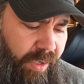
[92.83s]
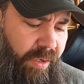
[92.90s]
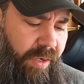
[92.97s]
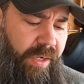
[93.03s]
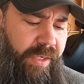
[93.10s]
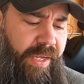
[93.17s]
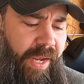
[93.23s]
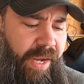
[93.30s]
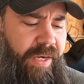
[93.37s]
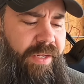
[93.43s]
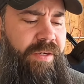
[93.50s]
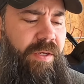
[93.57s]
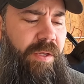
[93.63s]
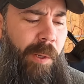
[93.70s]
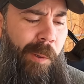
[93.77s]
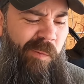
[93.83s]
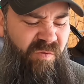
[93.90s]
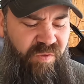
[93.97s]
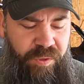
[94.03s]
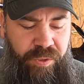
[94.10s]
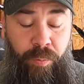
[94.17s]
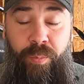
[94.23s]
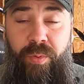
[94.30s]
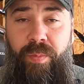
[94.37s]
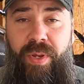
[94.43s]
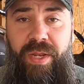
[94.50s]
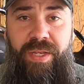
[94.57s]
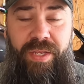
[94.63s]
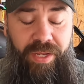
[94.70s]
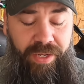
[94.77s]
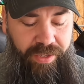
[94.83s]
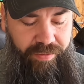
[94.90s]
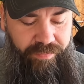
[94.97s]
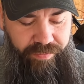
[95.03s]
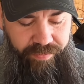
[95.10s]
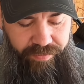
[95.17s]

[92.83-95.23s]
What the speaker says: right, Canada. Superman Kev.